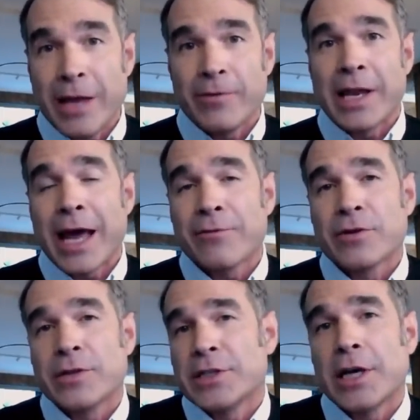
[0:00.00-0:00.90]
even
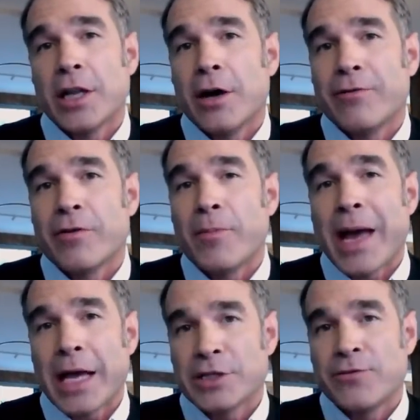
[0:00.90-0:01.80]
after the sell off of the
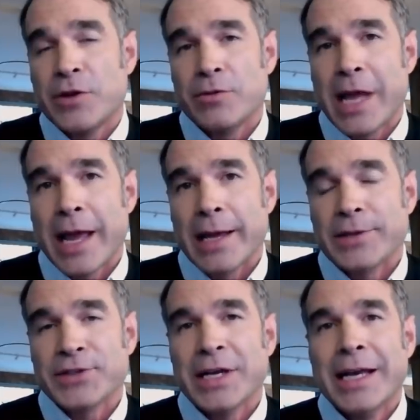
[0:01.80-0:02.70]
past few
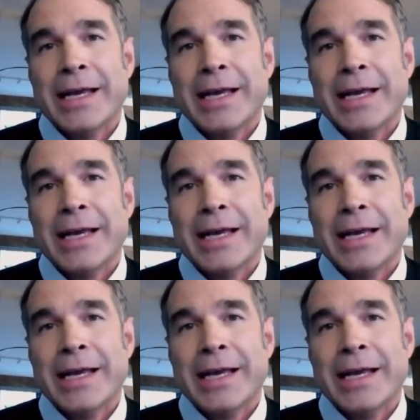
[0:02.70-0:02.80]
days.